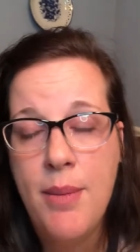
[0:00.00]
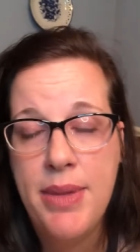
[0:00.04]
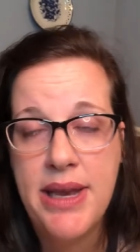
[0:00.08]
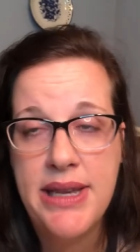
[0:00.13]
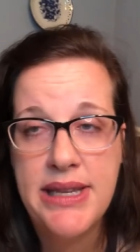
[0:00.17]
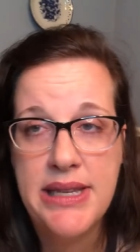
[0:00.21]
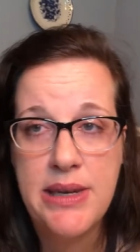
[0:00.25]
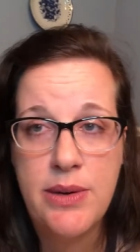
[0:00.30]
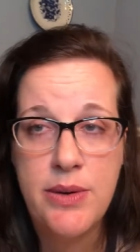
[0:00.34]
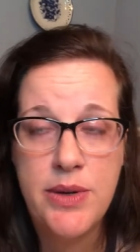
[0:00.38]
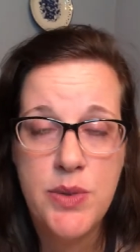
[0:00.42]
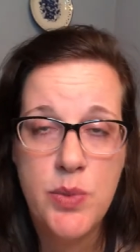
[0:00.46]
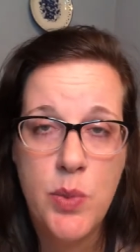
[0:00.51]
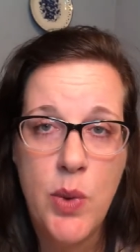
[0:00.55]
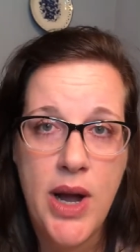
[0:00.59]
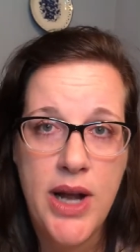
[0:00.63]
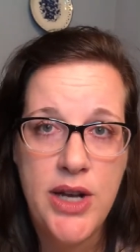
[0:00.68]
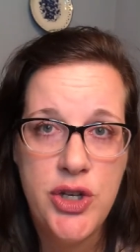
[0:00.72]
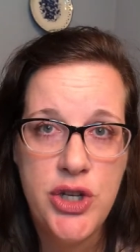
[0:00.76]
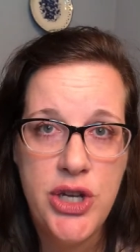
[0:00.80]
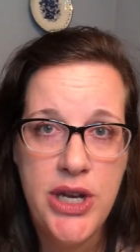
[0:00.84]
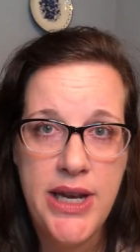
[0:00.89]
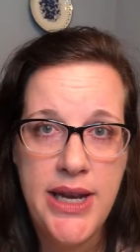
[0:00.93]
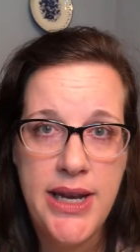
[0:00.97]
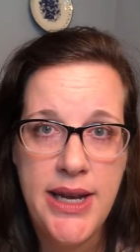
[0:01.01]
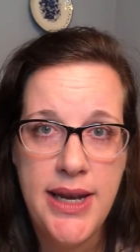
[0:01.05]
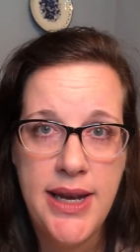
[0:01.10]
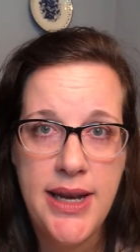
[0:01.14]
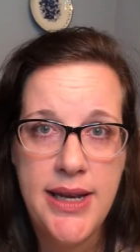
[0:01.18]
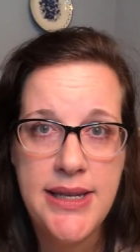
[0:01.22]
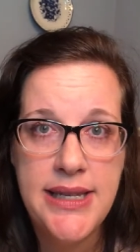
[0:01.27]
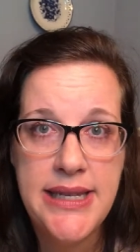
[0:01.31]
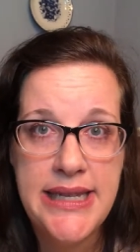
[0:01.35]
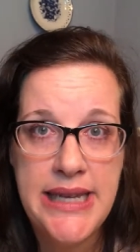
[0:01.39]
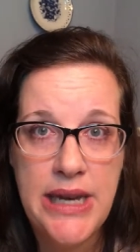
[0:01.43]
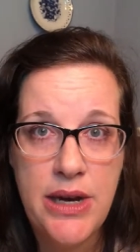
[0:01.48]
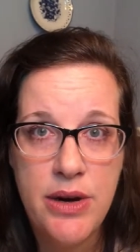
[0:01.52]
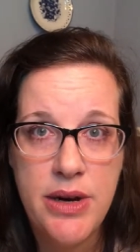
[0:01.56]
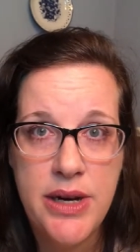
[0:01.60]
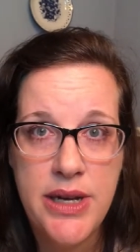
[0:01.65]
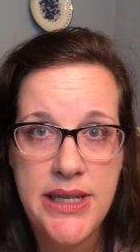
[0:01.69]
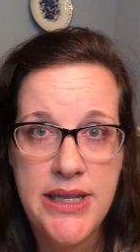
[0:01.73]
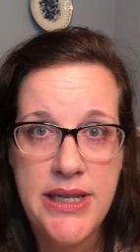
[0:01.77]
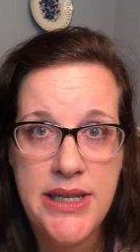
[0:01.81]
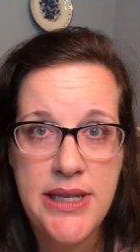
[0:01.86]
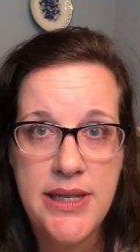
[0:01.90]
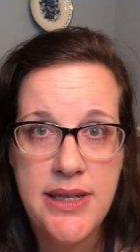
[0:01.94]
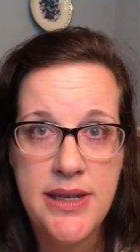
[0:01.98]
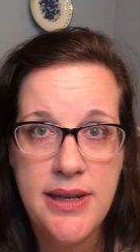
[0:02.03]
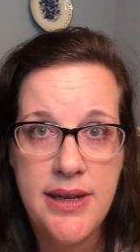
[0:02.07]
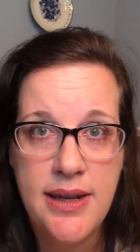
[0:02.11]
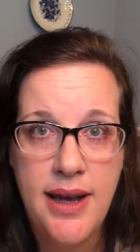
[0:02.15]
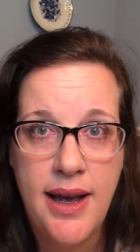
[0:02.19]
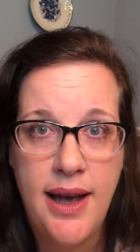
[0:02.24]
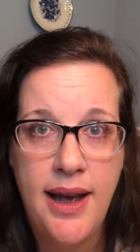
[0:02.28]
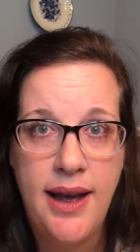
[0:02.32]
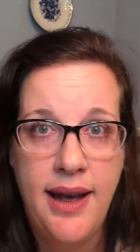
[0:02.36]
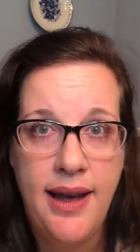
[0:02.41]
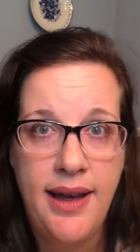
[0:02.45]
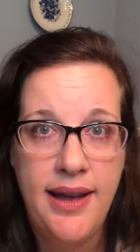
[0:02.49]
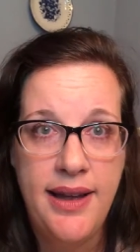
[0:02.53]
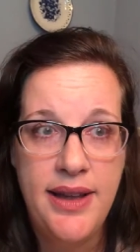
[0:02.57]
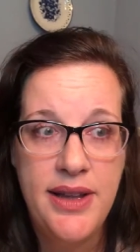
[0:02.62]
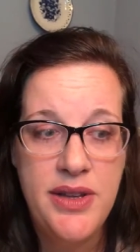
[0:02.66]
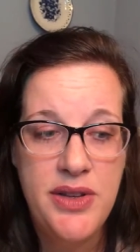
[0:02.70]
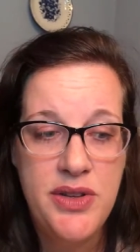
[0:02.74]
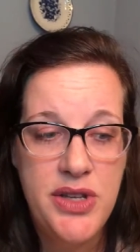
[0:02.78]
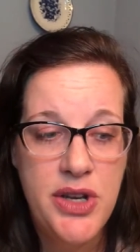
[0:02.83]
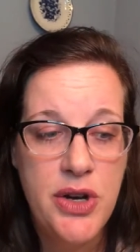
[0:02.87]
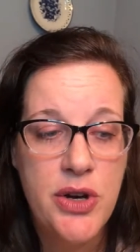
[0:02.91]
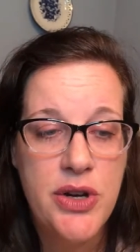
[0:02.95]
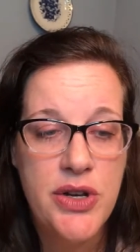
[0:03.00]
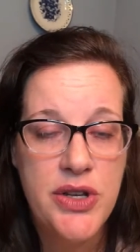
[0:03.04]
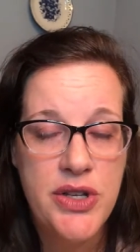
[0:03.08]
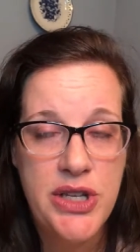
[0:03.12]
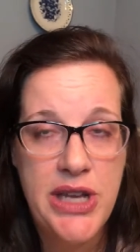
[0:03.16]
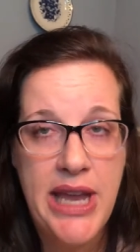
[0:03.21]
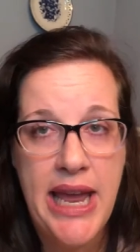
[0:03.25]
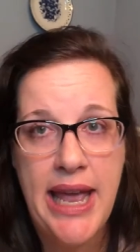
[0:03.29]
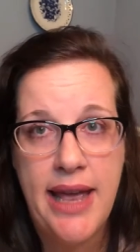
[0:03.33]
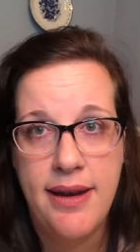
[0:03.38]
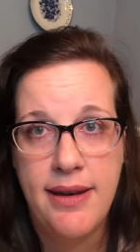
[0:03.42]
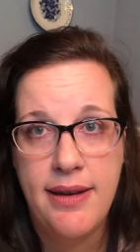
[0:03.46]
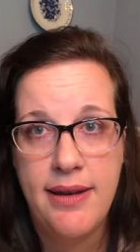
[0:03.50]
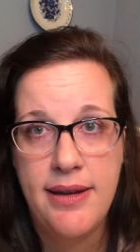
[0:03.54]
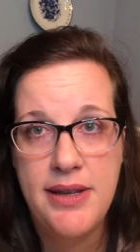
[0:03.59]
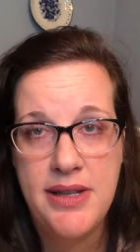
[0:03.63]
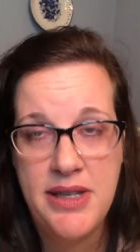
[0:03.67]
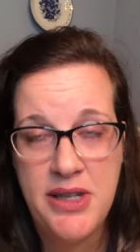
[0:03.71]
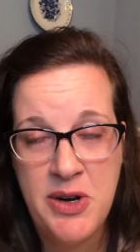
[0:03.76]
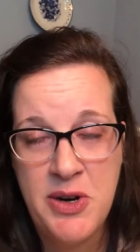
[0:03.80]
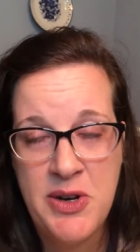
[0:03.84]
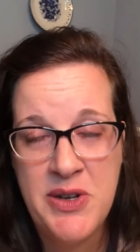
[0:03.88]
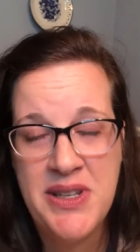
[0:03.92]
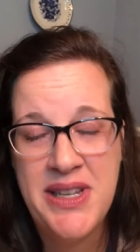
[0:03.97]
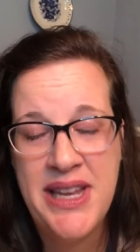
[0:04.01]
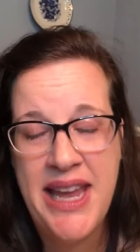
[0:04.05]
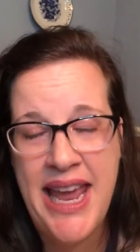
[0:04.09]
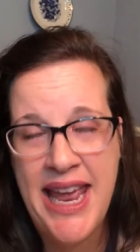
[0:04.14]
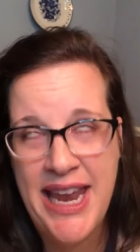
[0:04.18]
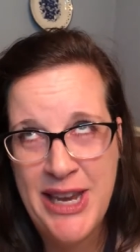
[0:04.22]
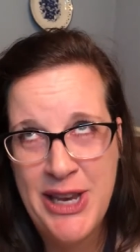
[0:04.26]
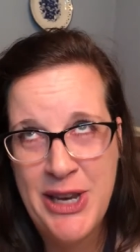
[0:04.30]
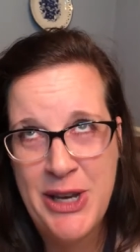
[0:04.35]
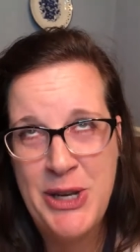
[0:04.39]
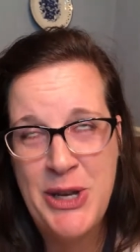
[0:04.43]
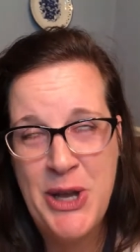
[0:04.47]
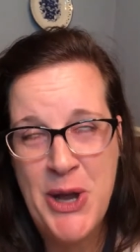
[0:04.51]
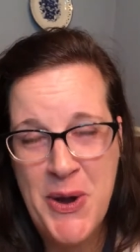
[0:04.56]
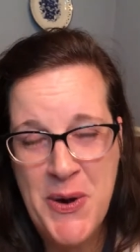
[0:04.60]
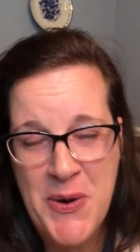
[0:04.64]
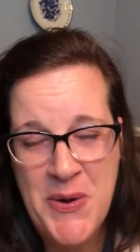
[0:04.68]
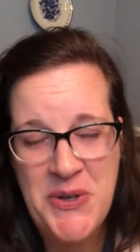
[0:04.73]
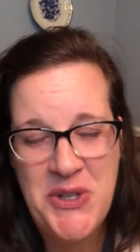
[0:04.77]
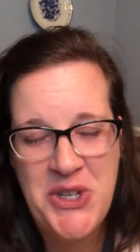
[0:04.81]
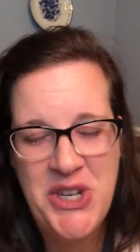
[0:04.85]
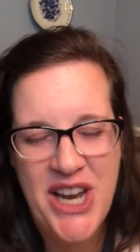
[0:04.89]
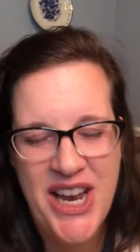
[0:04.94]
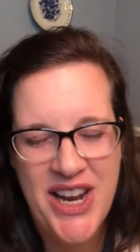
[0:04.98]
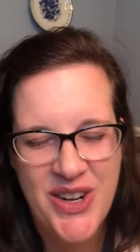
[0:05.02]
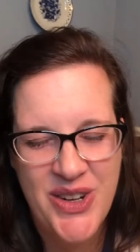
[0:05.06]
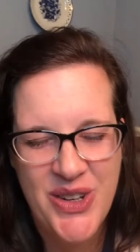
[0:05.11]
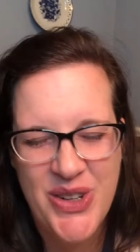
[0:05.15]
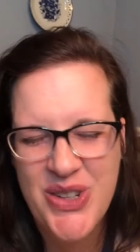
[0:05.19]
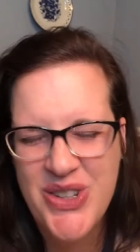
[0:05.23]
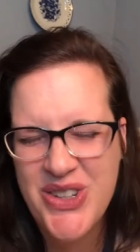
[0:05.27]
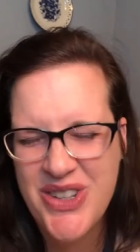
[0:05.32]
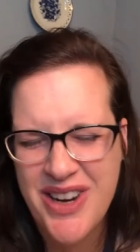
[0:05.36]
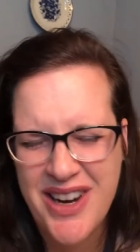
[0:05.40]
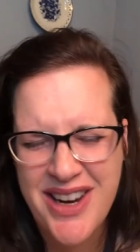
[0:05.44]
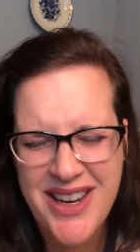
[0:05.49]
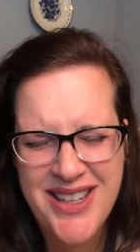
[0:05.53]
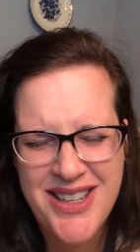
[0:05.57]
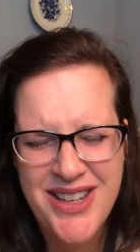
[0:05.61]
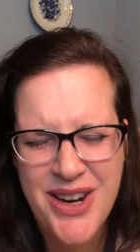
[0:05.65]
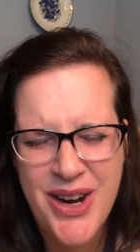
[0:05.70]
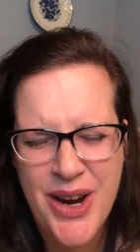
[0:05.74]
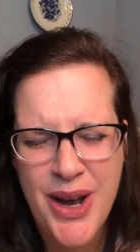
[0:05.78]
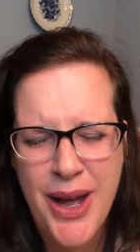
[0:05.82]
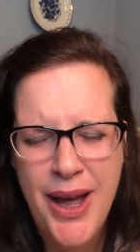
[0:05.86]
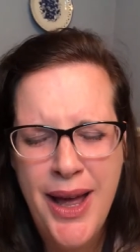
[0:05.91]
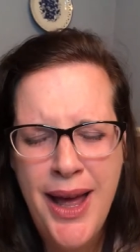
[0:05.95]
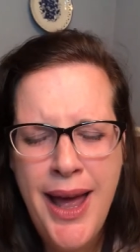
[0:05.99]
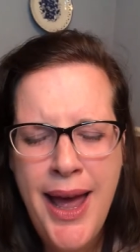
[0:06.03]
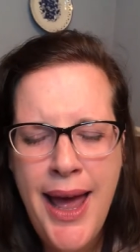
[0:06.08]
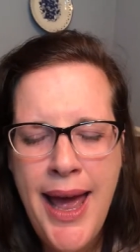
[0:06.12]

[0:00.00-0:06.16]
because I was watching Sarah's, uh, Sarah's Candid, Sarah's Candid Co channel. Sorry, Sarah.